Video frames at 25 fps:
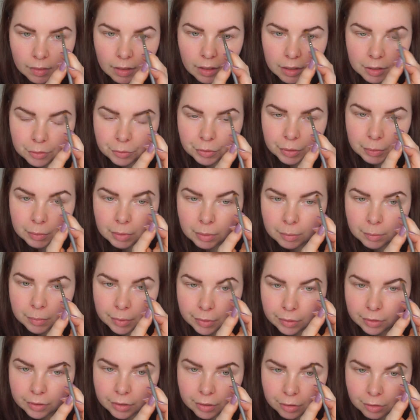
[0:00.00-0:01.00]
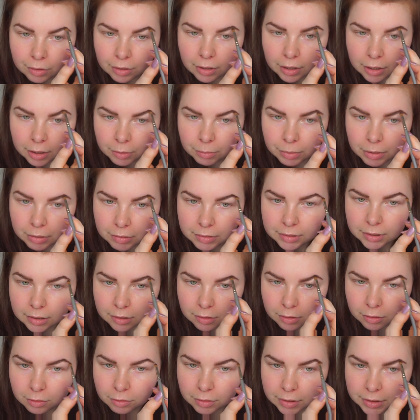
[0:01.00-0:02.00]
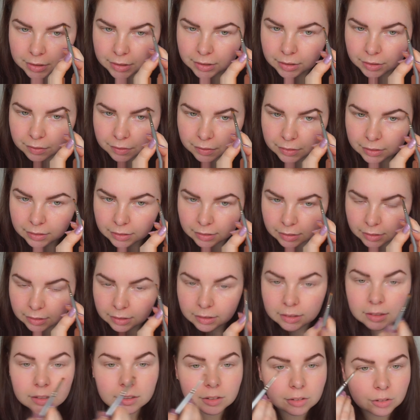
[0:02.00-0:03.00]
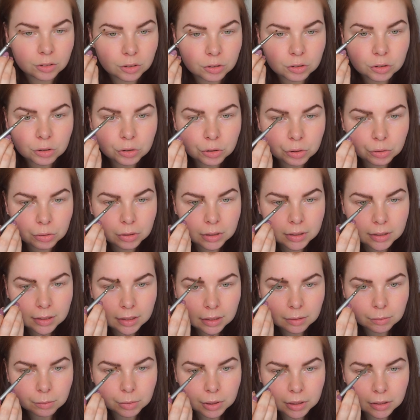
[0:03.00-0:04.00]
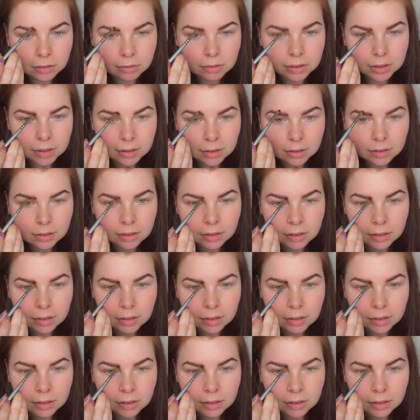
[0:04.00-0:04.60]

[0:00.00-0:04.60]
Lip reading: And remember, your eyebrows are always different. They are not two the same brows.